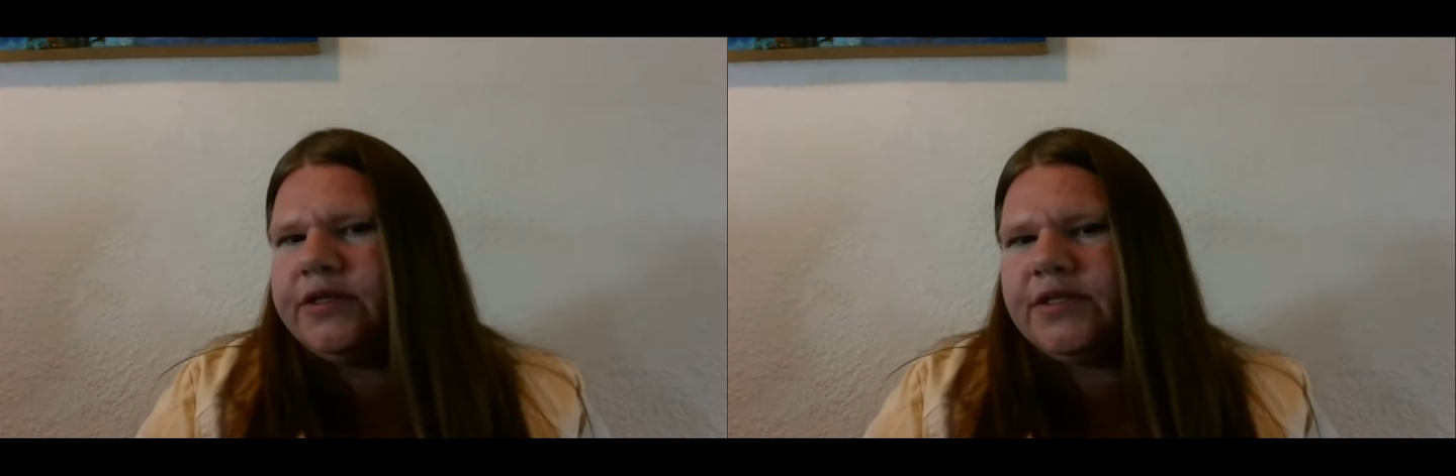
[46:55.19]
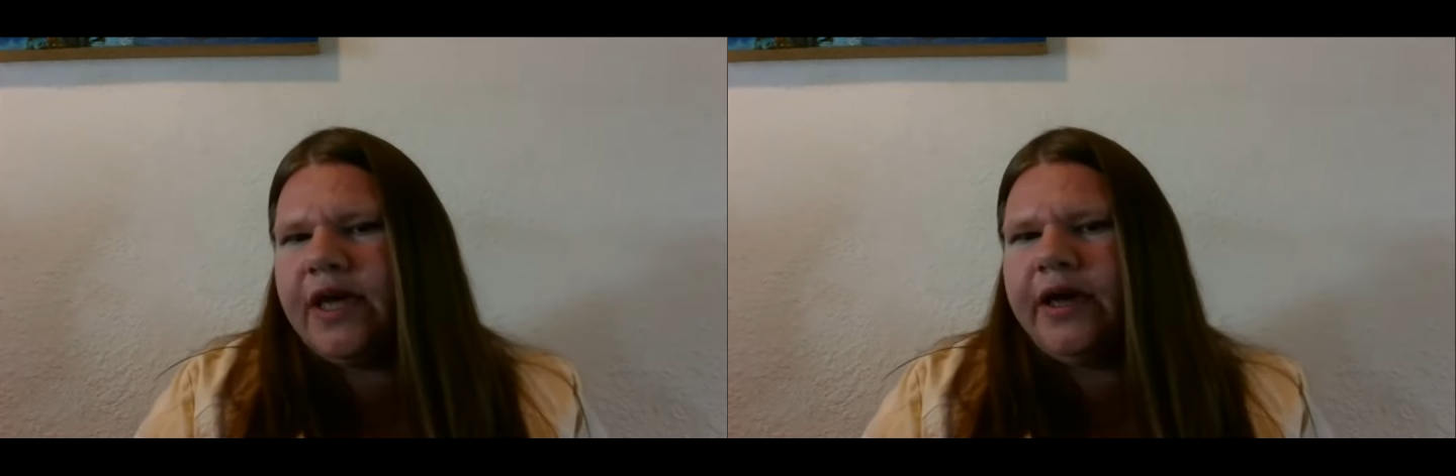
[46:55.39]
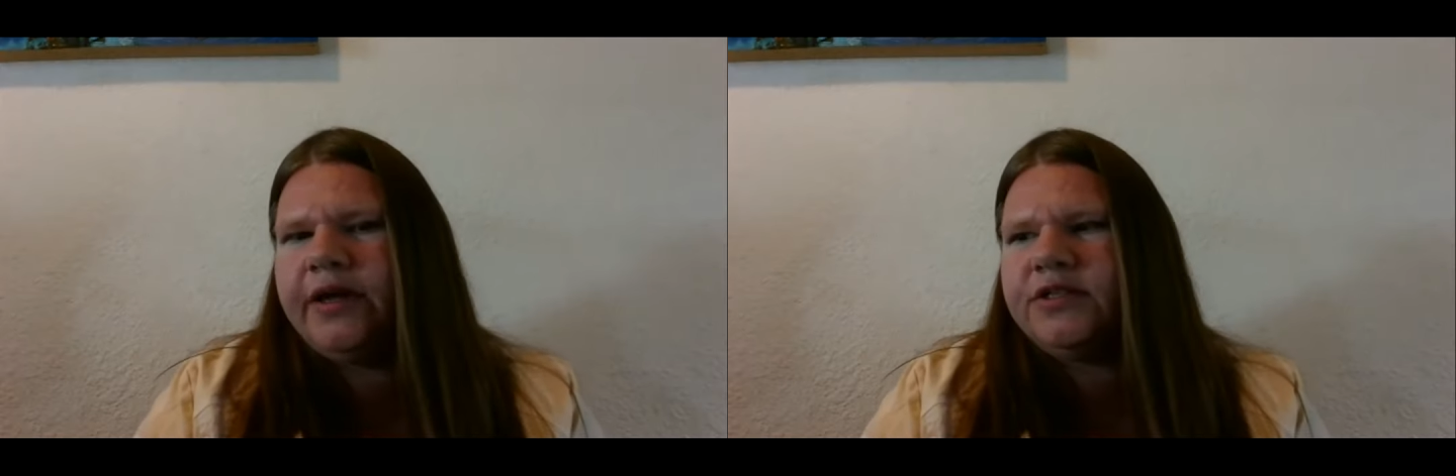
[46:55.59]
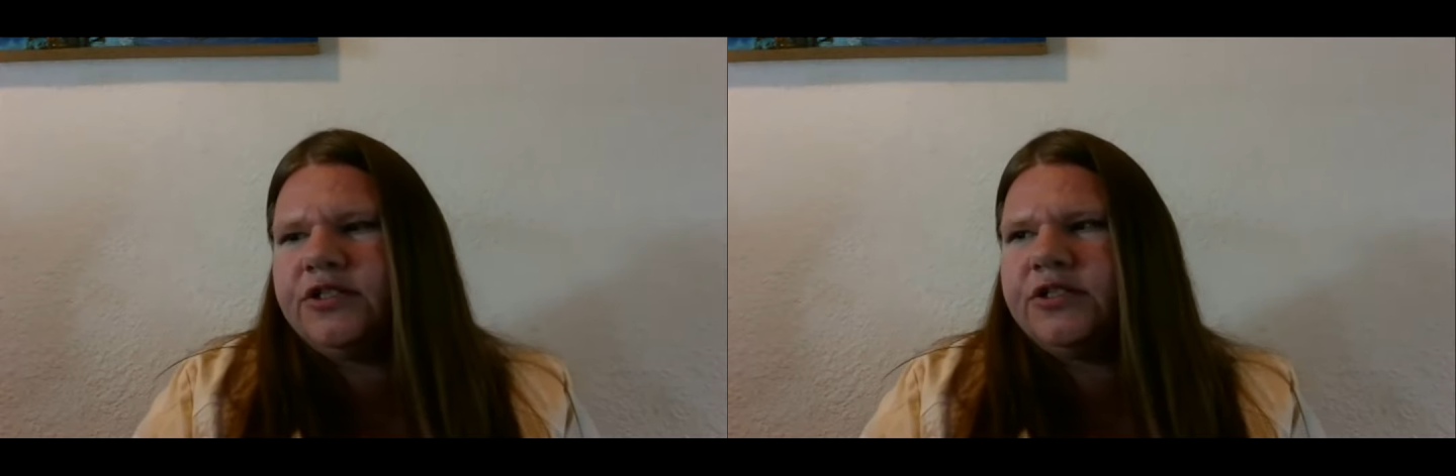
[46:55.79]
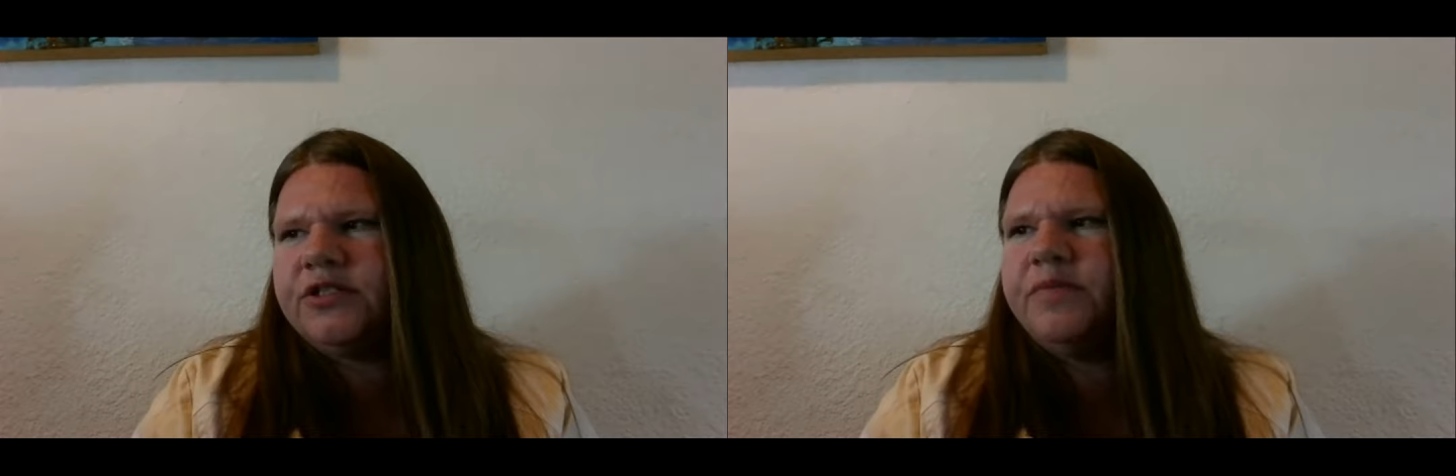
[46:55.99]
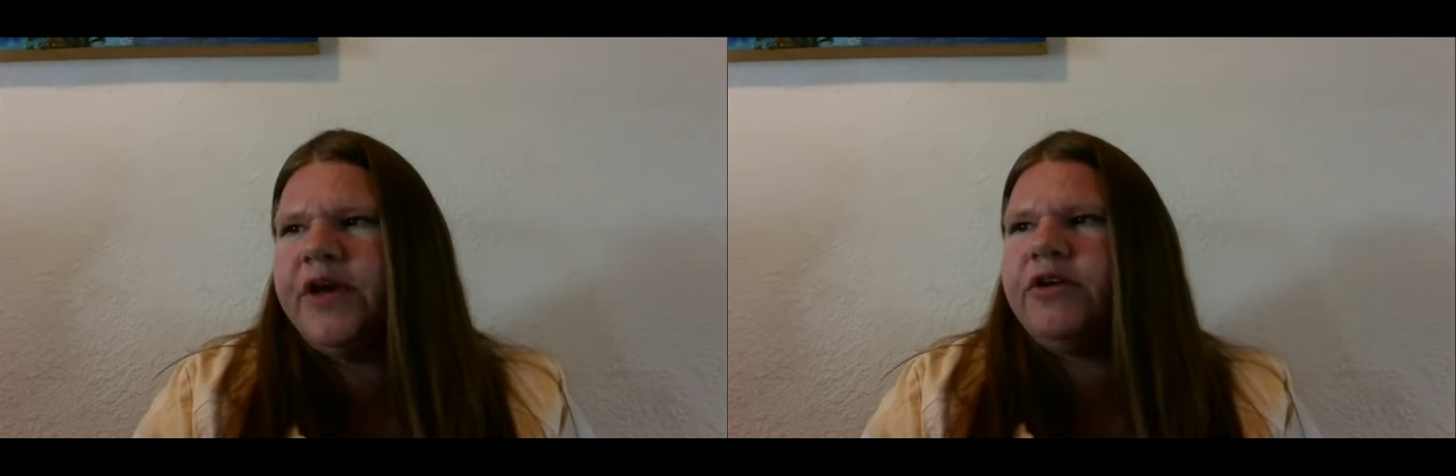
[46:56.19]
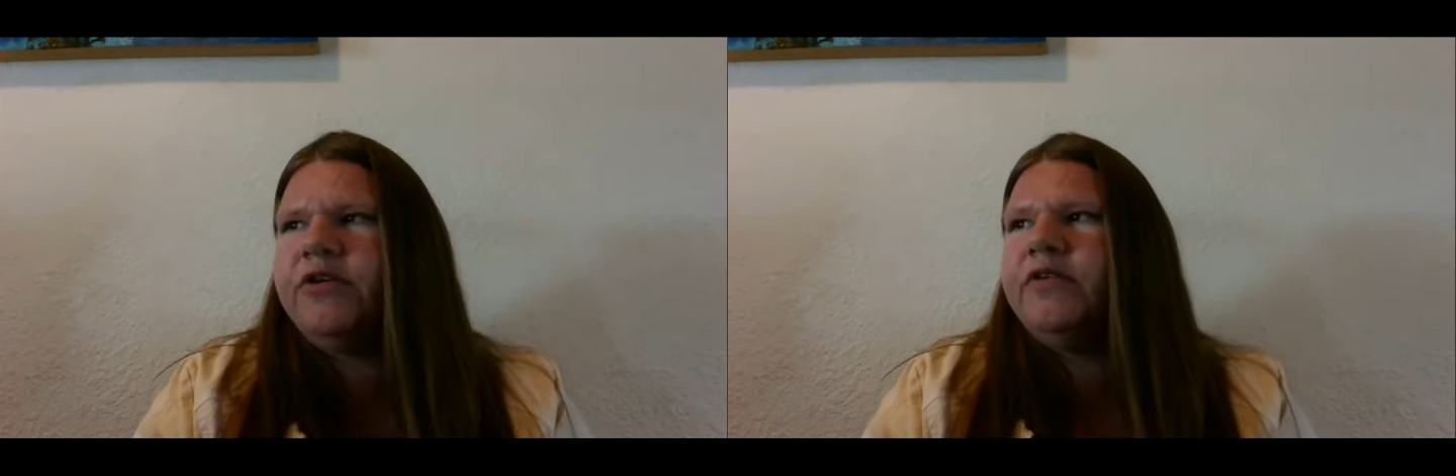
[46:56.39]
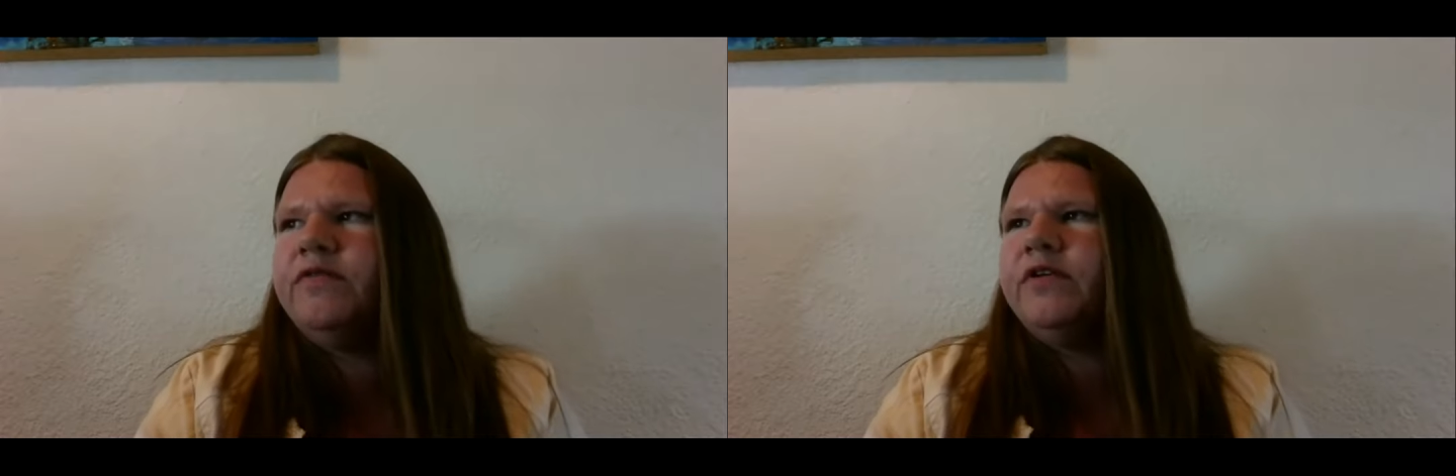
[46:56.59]
is that it's just a
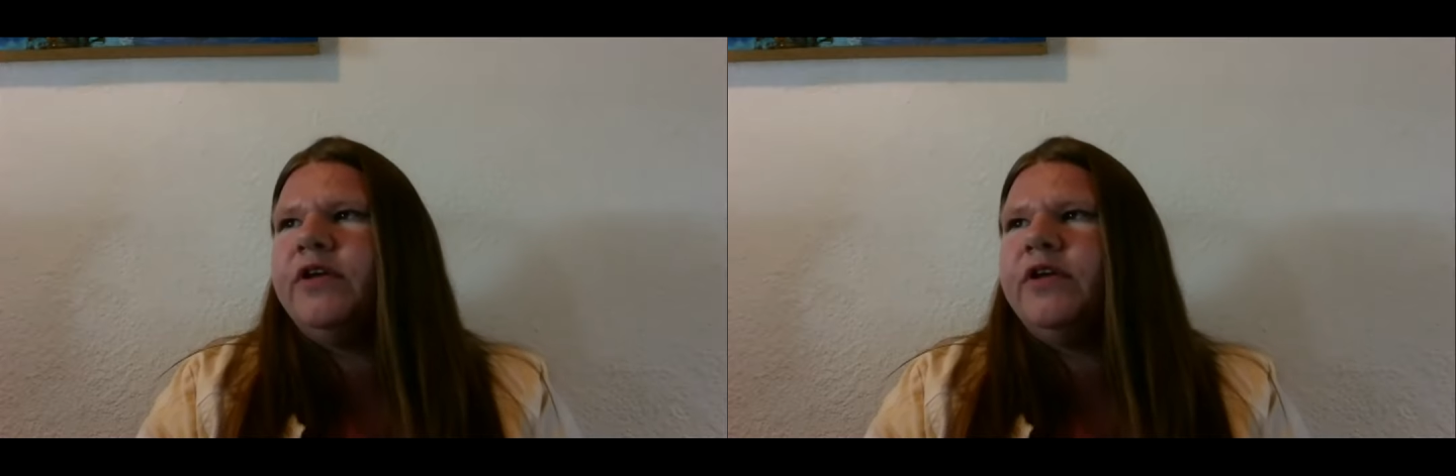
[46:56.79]
matter of